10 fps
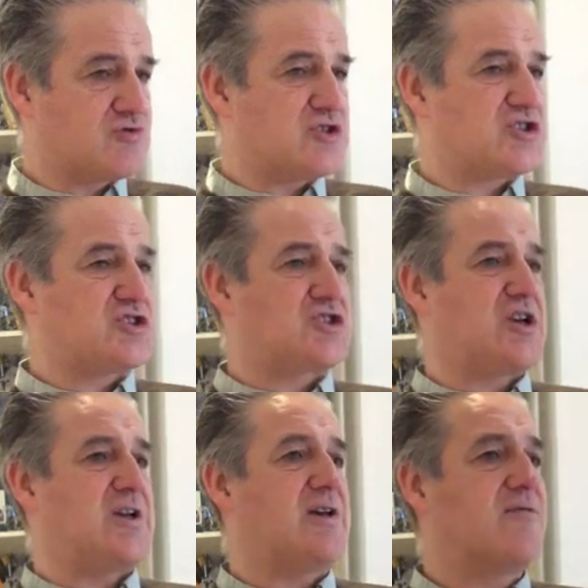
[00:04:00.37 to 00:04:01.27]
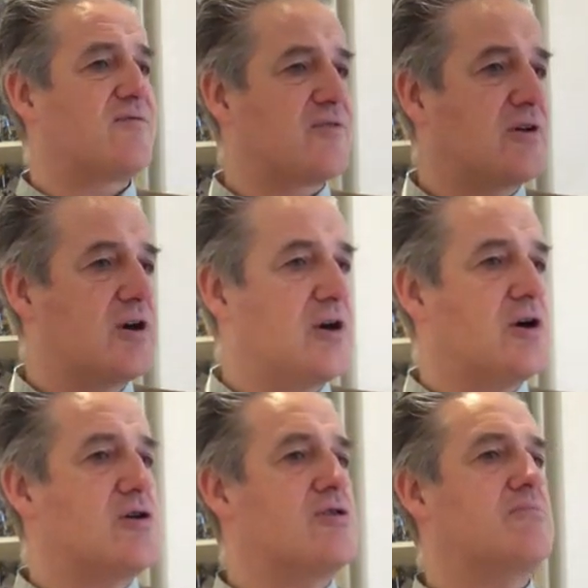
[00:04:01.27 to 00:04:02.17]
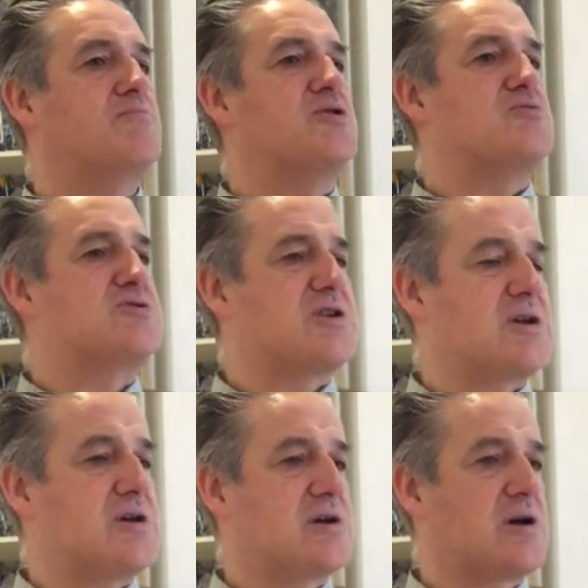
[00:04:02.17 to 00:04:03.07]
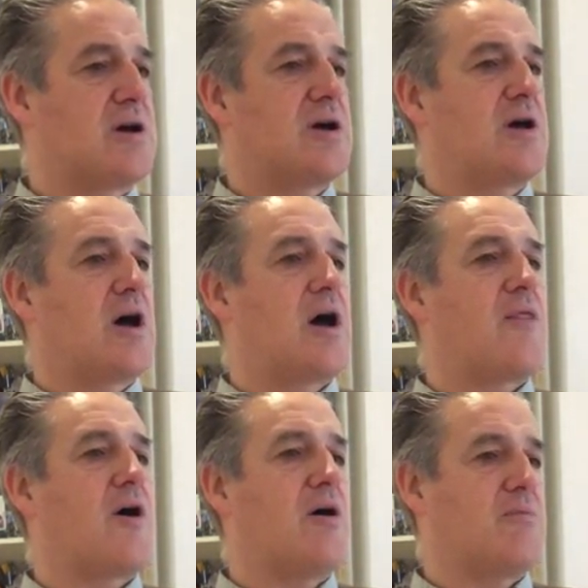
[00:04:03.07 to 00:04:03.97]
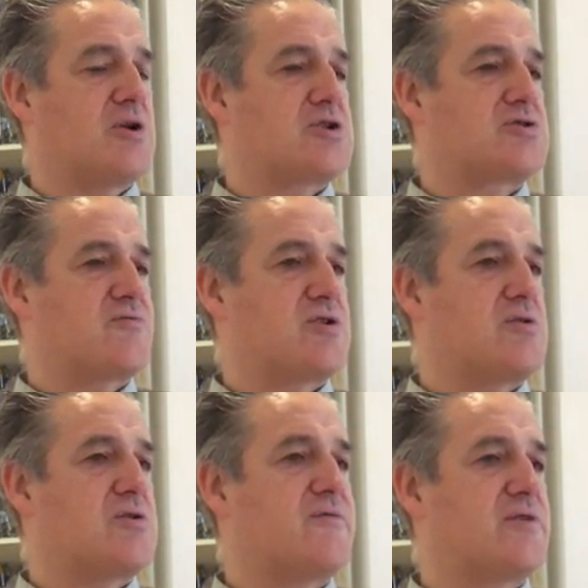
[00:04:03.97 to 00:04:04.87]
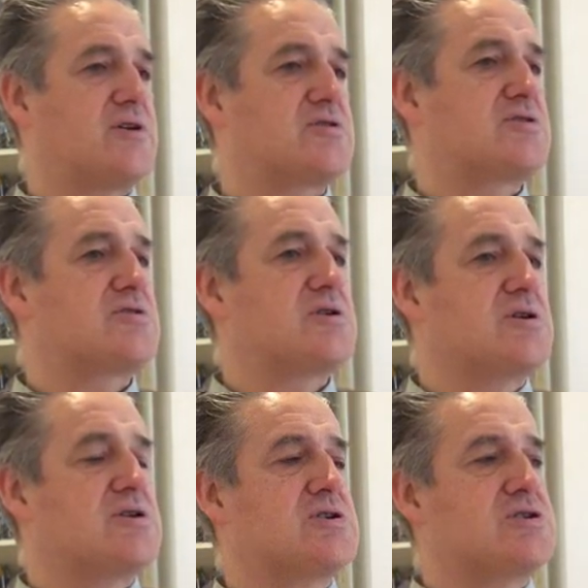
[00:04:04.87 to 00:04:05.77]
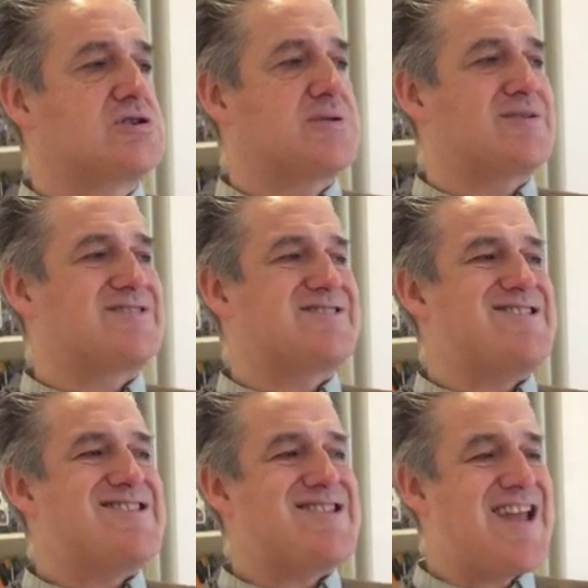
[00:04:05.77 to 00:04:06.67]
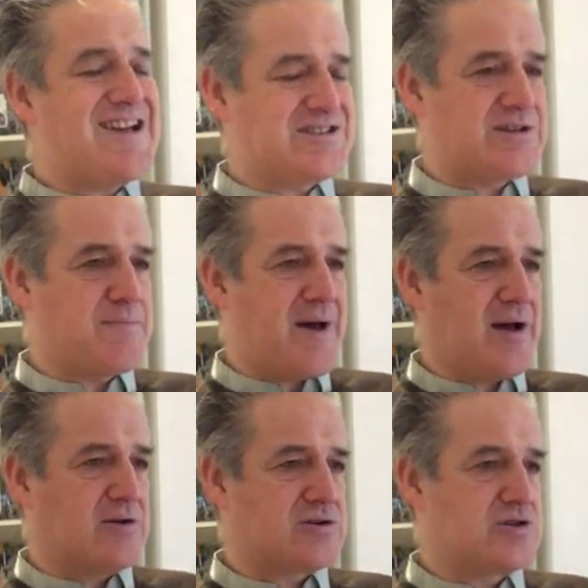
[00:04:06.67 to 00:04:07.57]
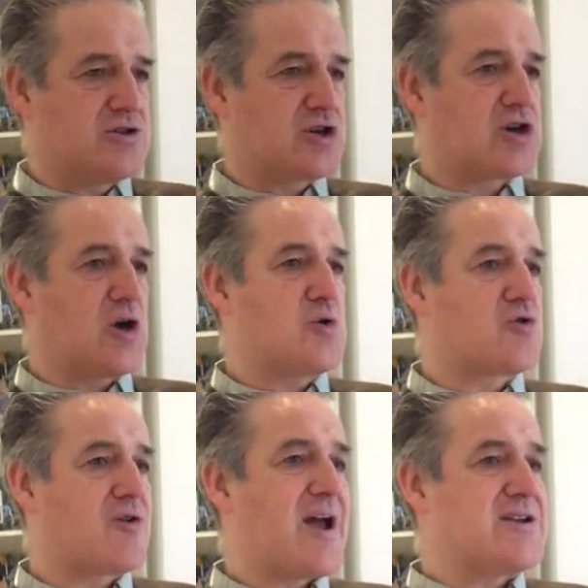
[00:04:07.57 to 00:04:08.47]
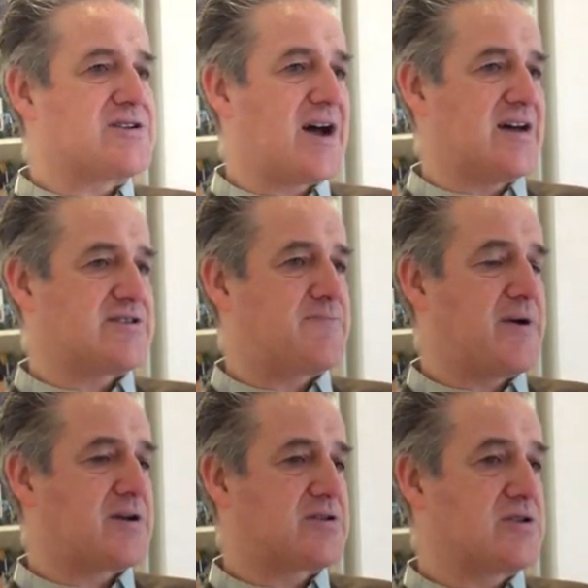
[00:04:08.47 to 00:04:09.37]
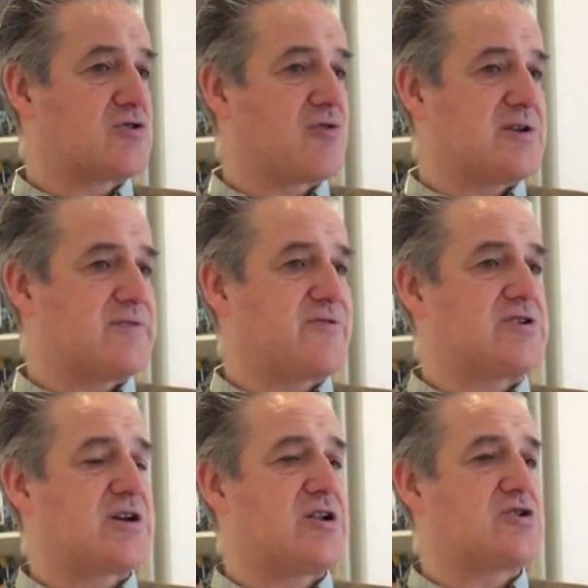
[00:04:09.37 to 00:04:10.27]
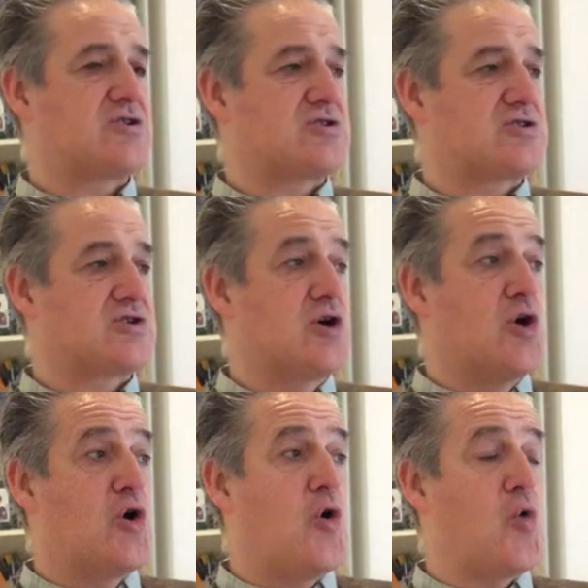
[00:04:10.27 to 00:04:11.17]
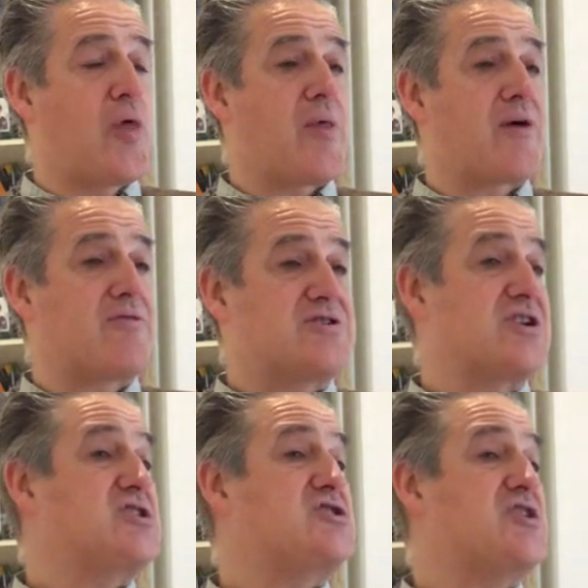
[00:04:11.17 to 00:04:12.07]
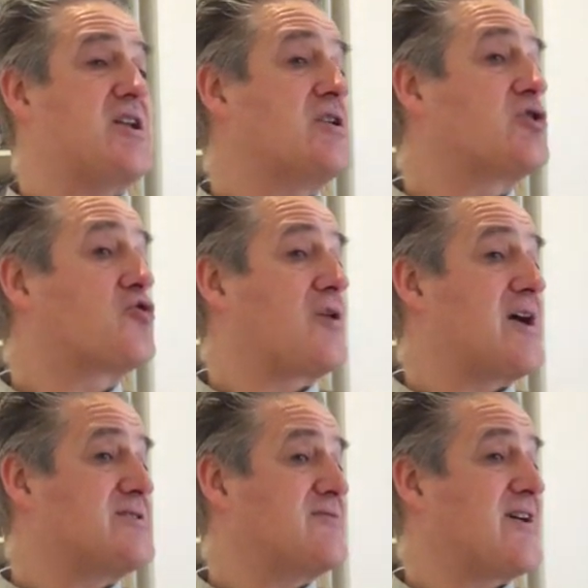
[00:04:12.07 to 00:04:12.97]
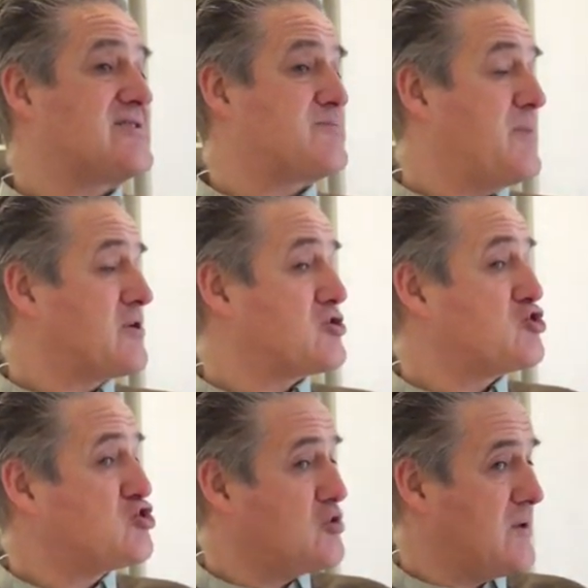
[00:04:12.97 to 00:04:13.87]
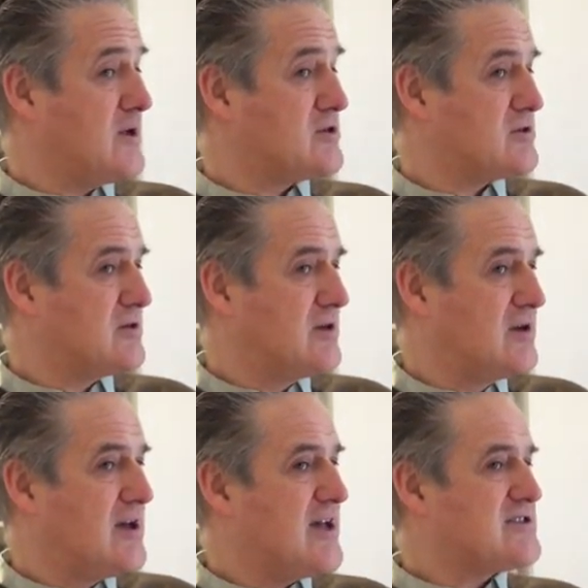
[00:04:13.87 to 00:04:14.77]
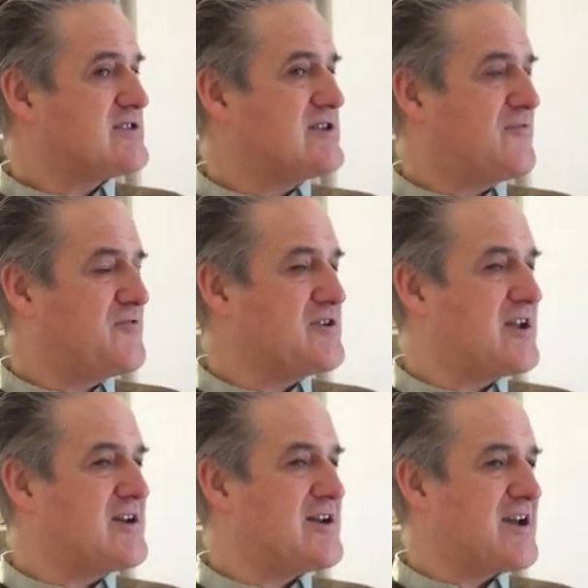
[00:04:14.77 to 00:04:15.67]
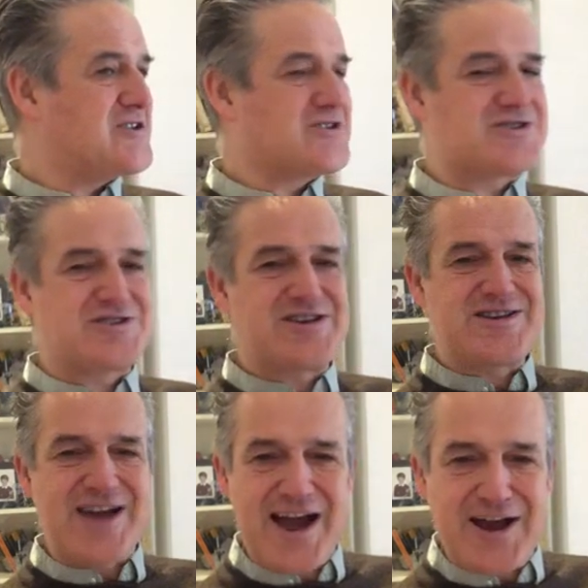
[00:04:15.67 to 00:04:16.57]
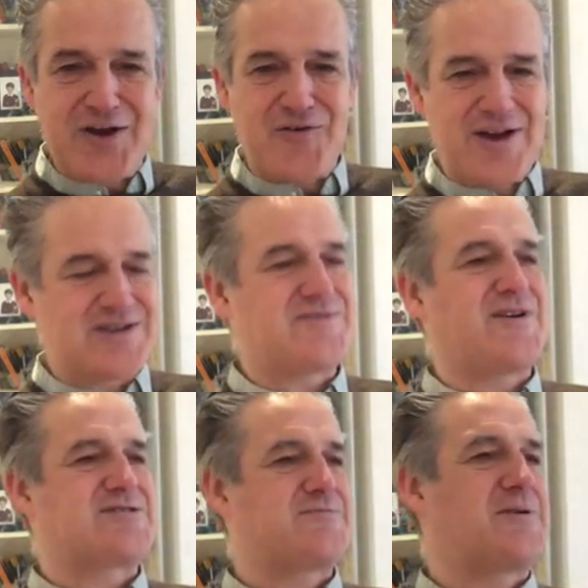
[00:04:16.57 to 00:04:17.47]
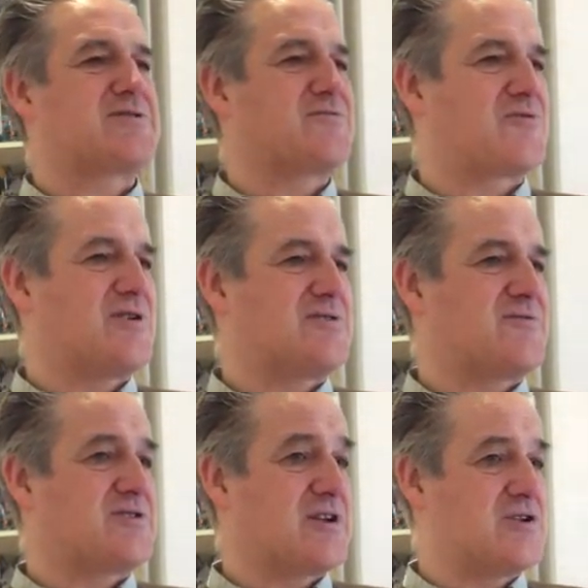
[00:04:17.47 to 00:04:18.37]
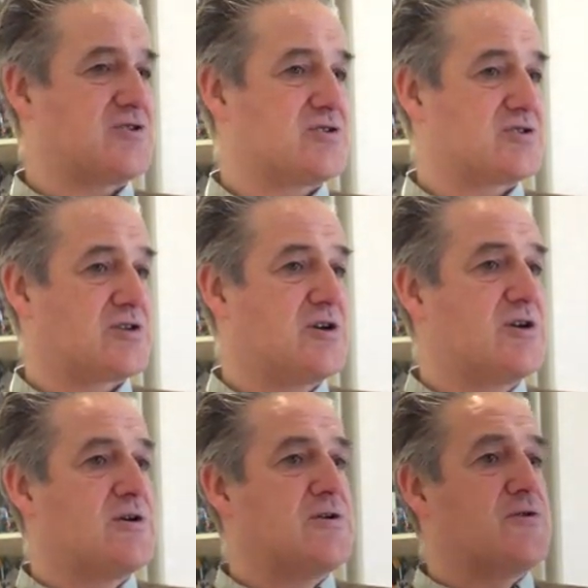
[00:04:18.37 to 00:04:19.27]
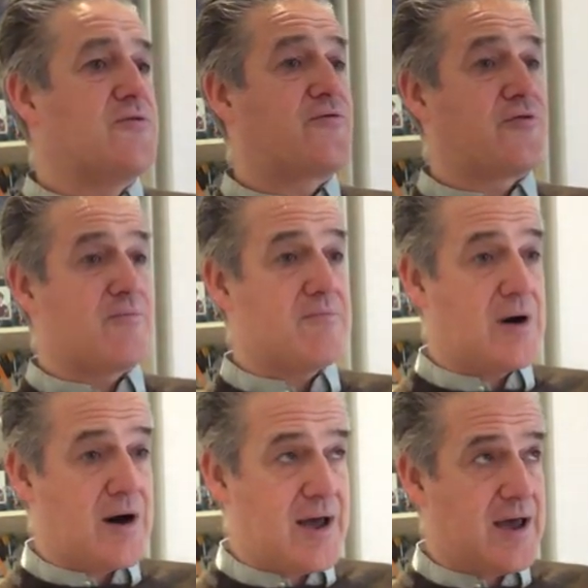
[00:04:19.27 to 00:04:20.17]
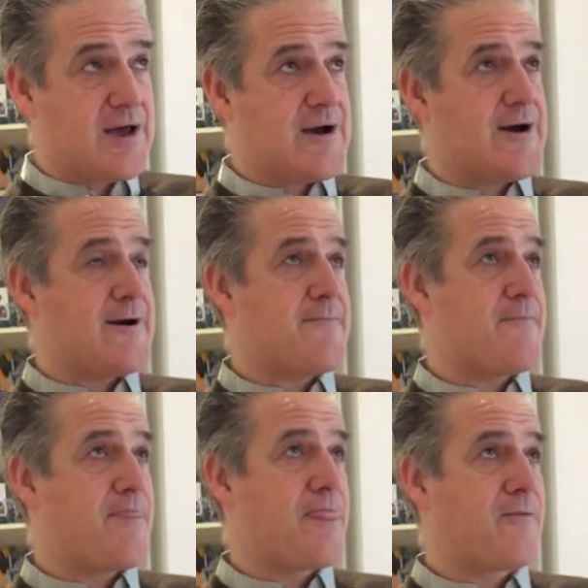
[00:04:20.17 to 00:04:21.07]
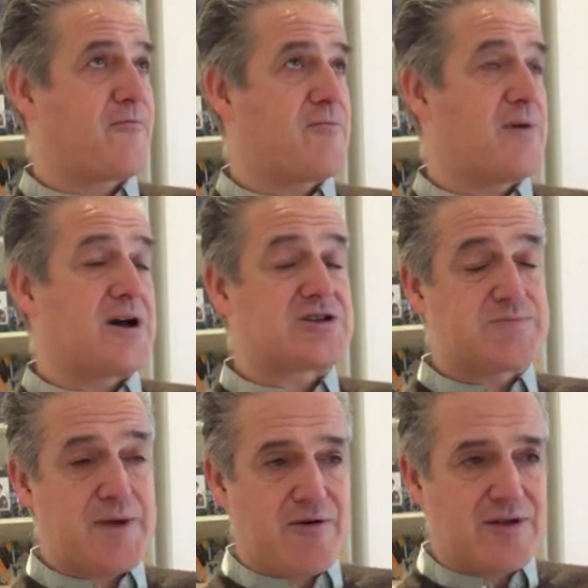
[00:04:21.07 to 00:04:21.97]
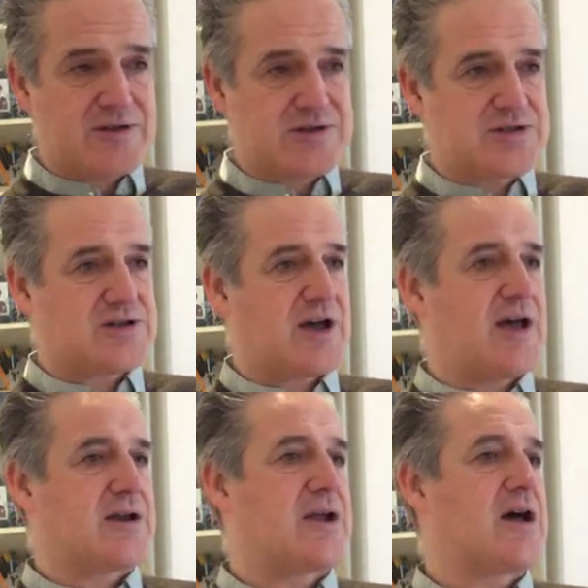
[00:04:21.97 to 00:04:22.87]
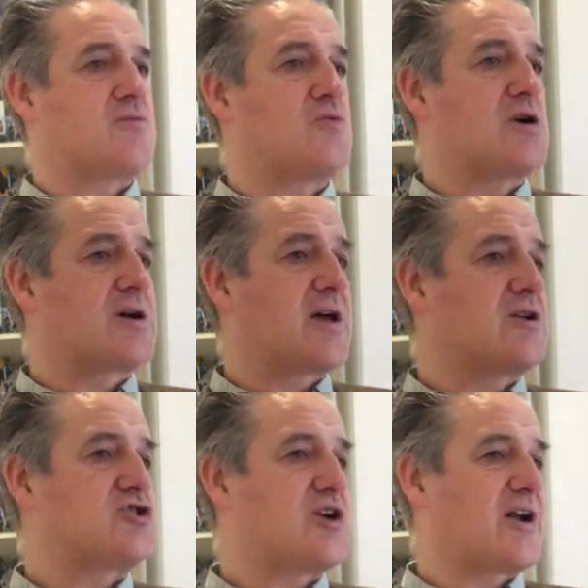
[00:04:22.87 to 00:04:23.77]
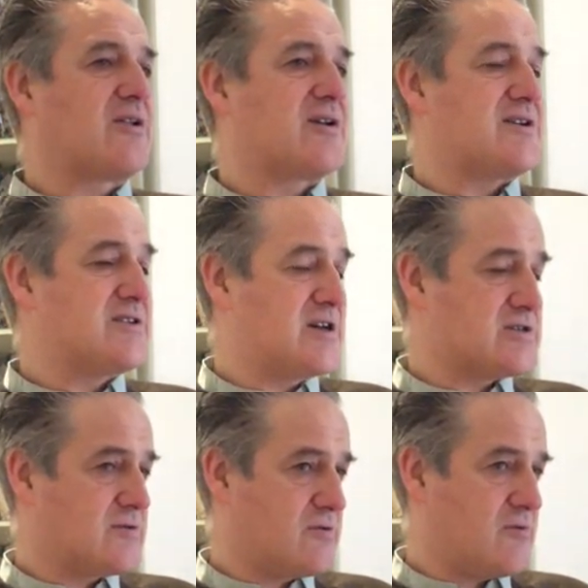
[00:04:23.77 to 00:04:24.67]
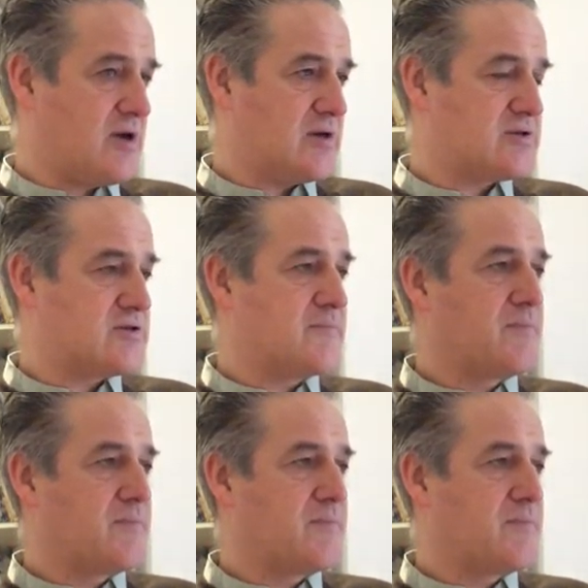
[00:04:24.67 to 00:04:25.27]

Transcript: receive the beauty and harmonics of the universe. So it's less about the co creator aspect than creative intelligence, although there is a yin creative aspect to it. It's different in nature to the yang creative aspect of creative intelligence from my um, from my experience and, and working and channeled ideas of the rays.